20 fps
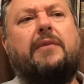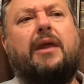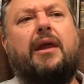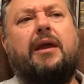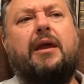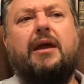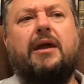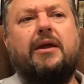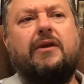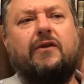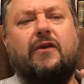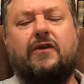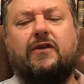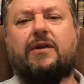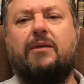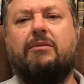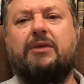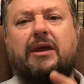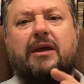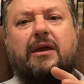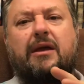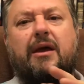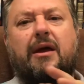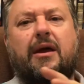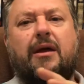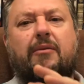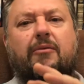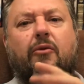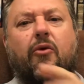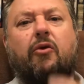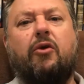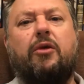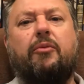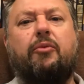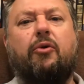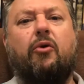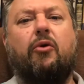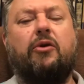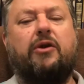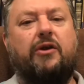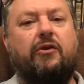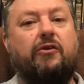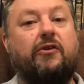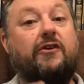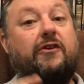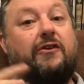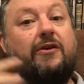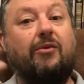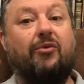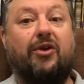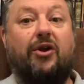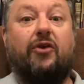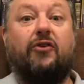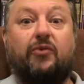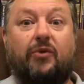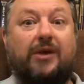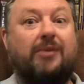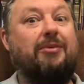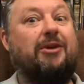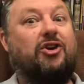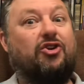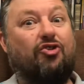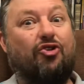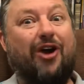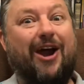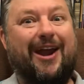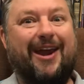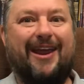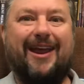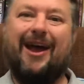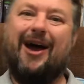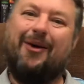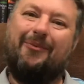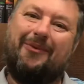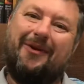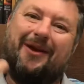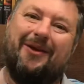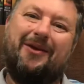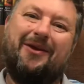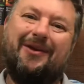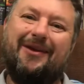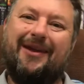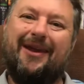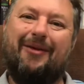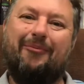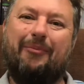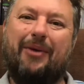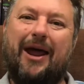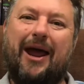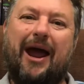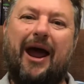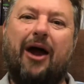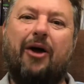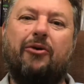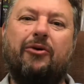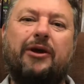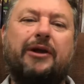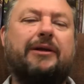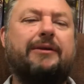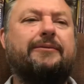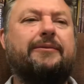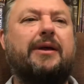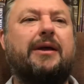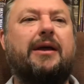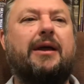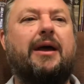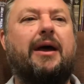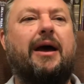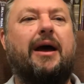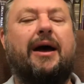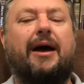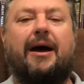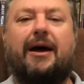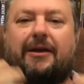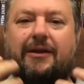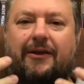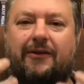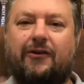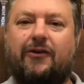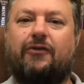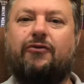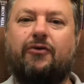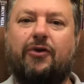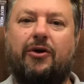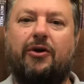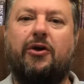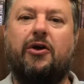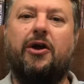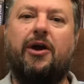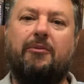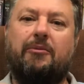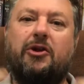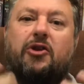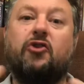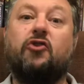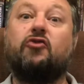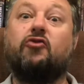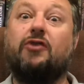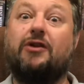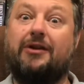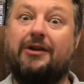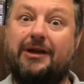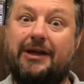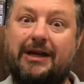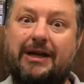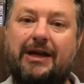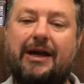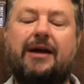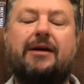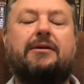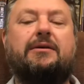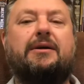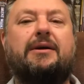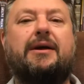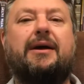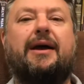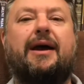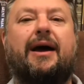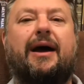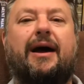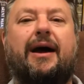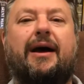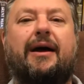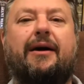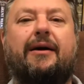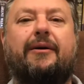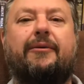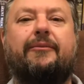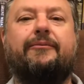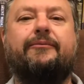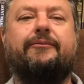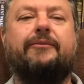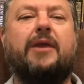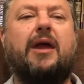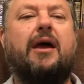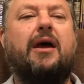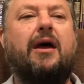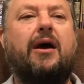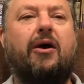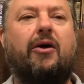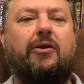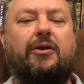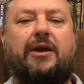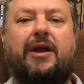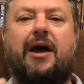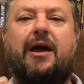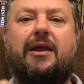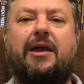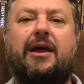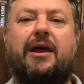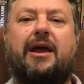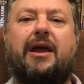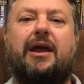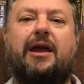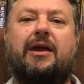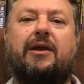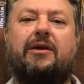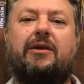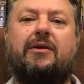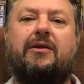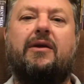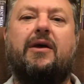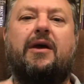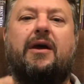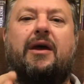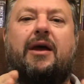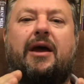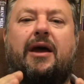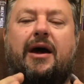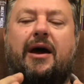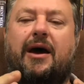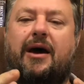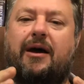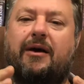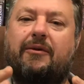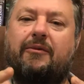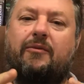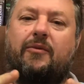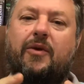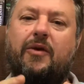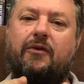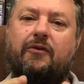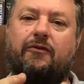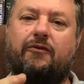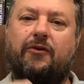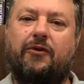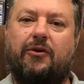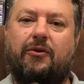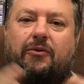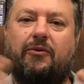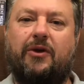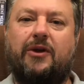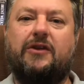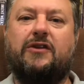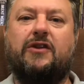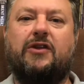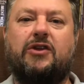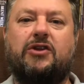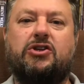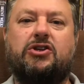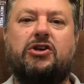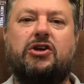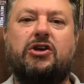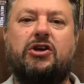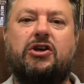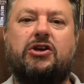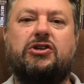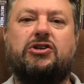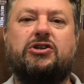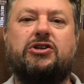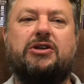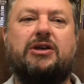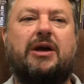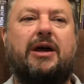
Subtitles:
Is there something more important, or is there someone else we can be training up and empowering? That's if we're a ministry leader. On the other hand, for the rest of the church,